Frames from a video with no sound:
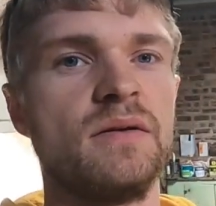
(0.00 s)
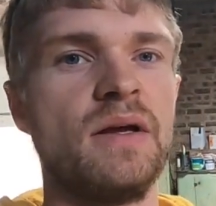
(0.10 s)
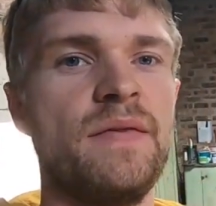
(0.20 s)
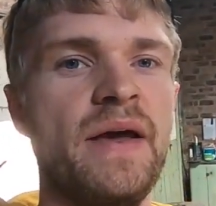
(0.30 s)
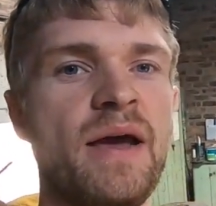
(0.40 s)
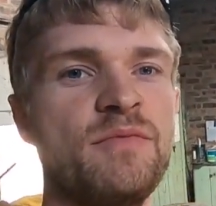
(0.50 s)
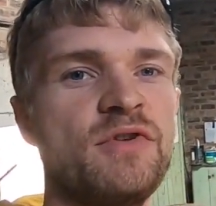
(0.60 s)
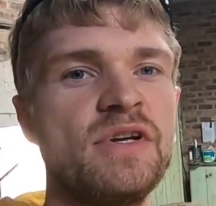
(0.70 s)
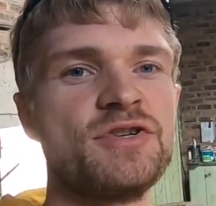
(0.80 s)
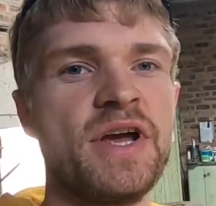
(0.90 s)
in the
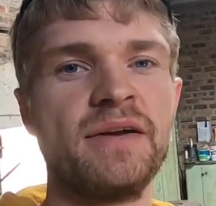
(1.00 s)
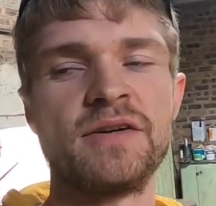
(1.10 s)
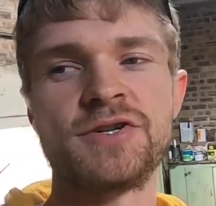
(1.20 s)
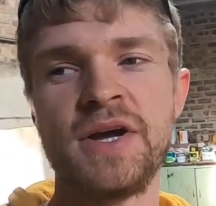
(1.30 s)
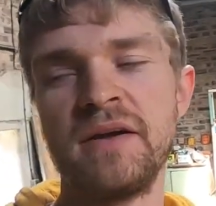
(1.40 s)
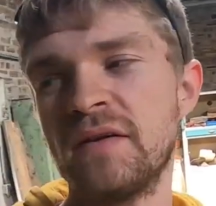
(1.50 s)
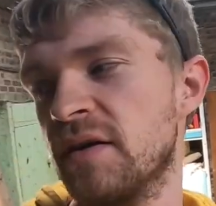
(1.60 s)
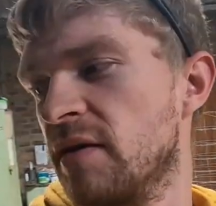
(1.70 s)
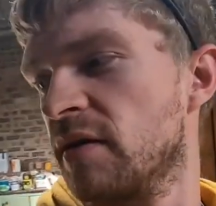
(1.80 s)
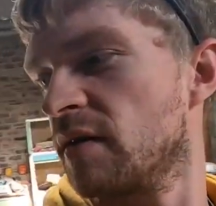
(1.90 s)
M3 injector shed
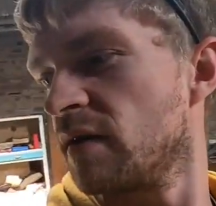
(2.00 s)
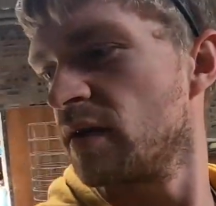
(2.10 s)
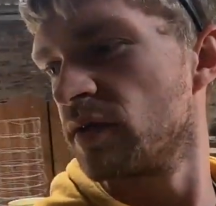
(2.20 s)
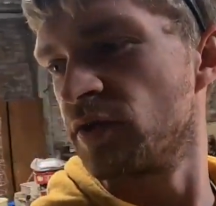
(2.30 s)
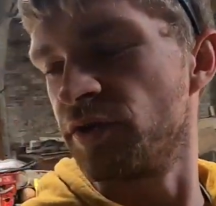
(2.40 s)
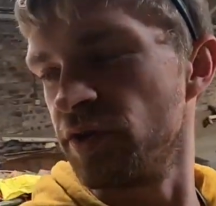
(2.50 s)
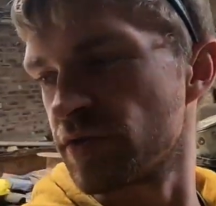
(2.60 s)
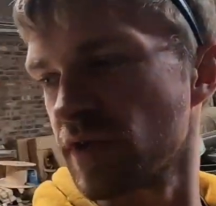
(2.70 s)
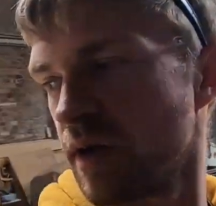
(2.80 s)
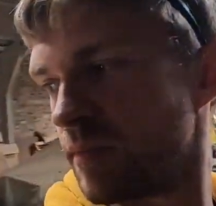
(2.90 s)
to do
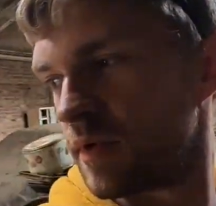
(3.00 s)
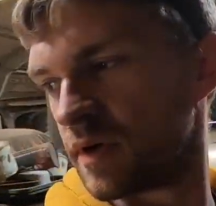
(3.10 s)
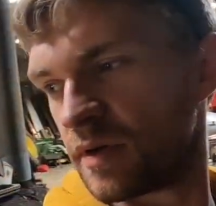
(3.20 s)
some